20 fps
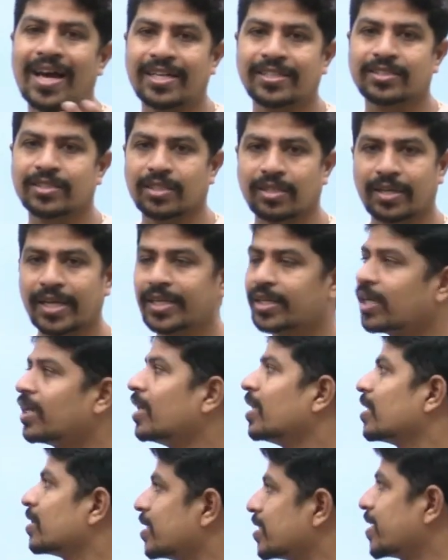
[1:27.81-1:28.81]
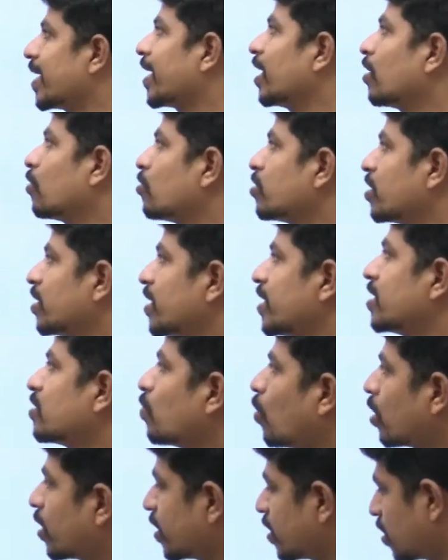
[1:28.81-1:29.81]
answer, right? The second question
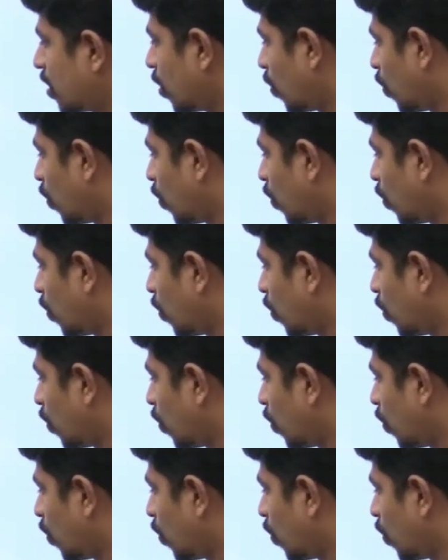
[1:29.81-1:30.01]
is, what is